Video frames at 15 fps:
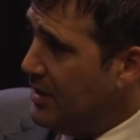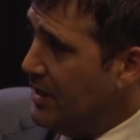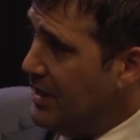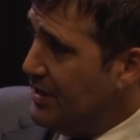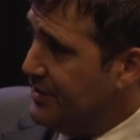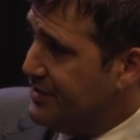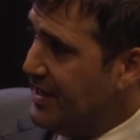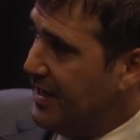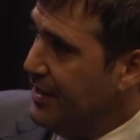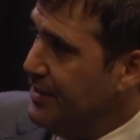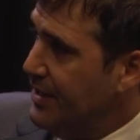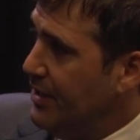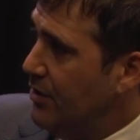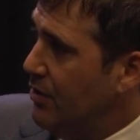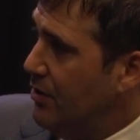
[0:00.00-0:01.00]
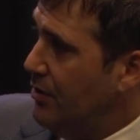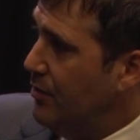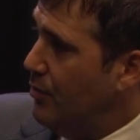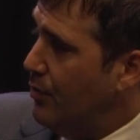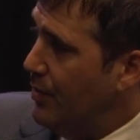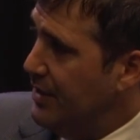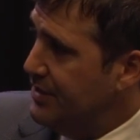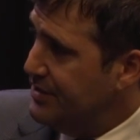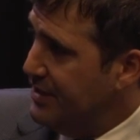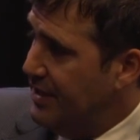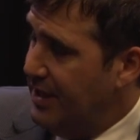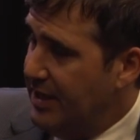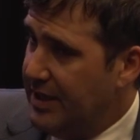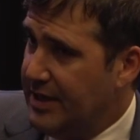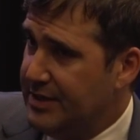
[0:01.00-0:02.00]
The second deal is
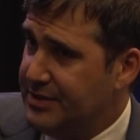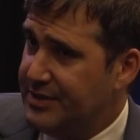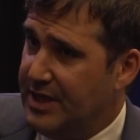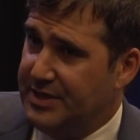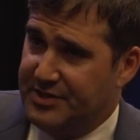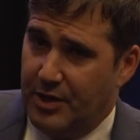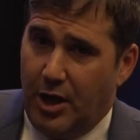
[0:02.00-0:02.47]
an